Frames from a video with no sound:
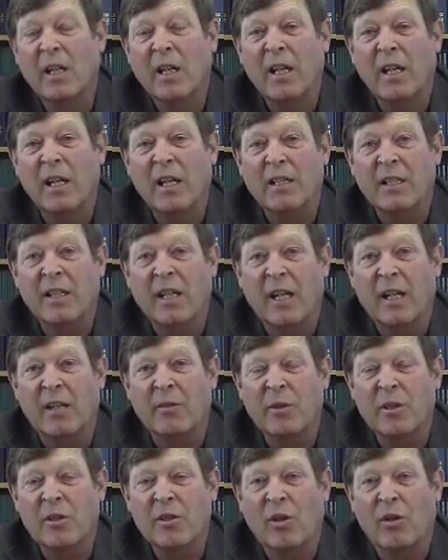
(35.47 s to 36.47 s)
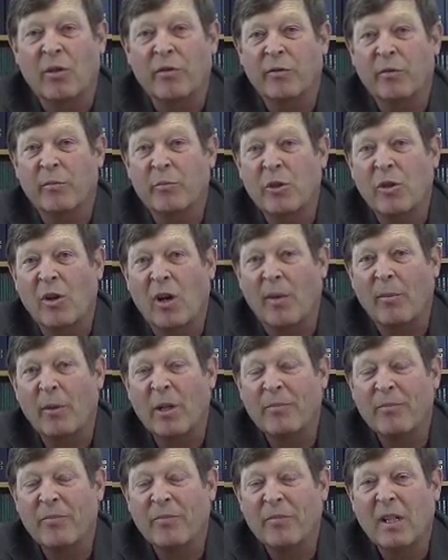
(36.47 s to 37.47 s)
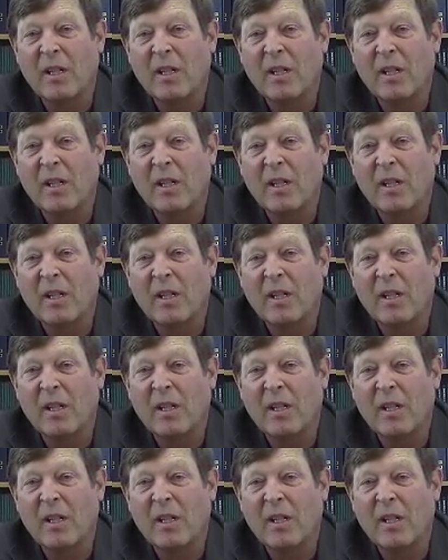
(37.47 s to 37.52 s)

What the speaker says: It can result from trauma,